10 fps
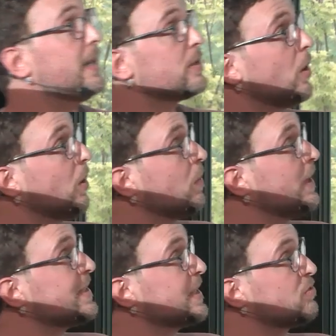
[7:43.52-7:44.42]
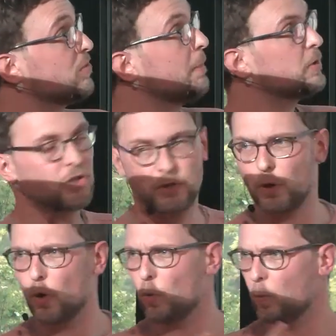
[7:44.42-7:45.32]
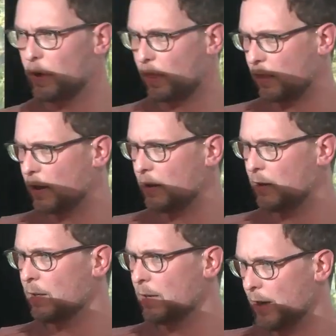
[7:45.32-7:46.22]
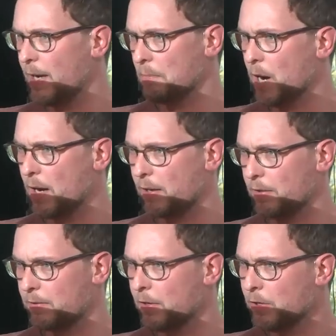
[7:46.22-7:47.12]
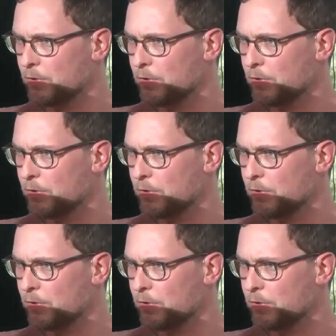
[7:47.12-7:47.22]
is always disruption within a market.